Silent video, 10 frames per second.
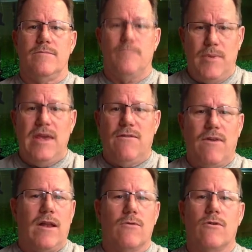be a
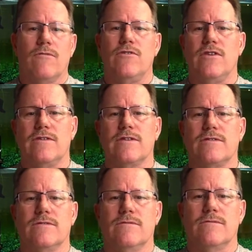follower of
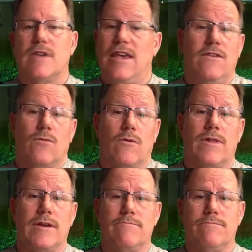Jesus. He's
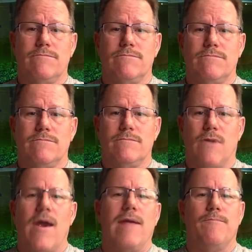worth it.
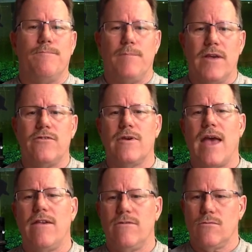All right, bless you
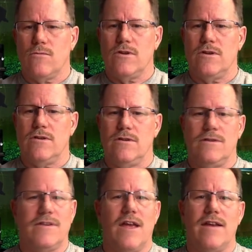guys.
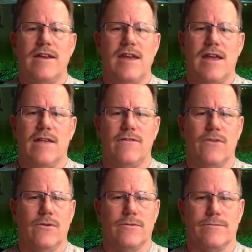We'll talk to you again soon.